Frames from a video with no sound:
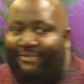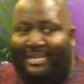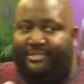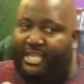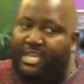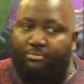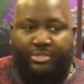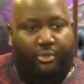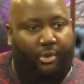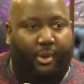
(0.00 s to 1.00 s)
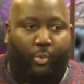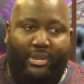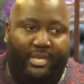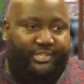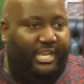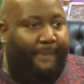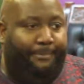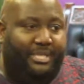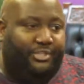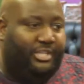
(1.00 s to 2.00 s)
said that team was going to win the
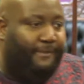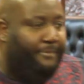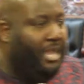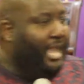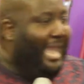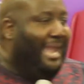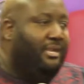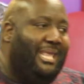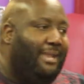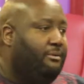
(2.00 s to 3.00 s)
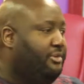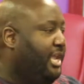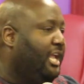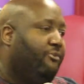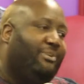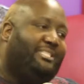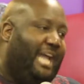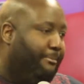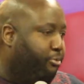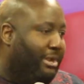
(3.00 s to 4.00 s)
championship, and Hillary's
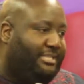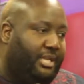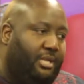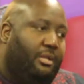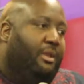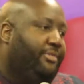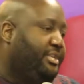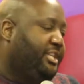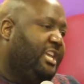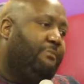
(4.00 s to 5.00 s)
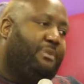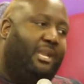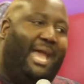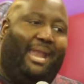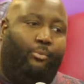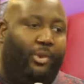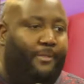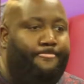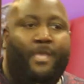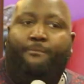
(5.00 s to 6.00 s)
not president. The team did not
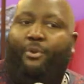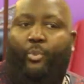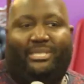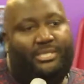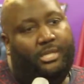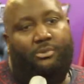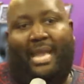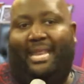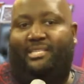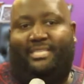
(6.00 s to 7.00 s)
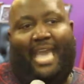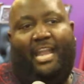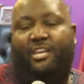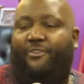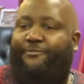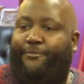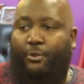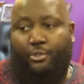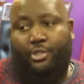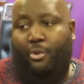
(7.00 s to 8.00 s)
win, but we still got his calendar
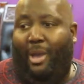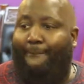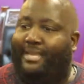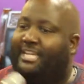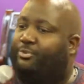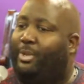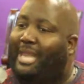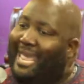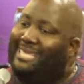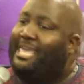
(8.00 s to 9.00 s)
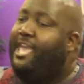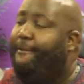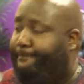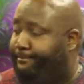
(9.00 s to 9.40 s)
full. You know why? Because we like him.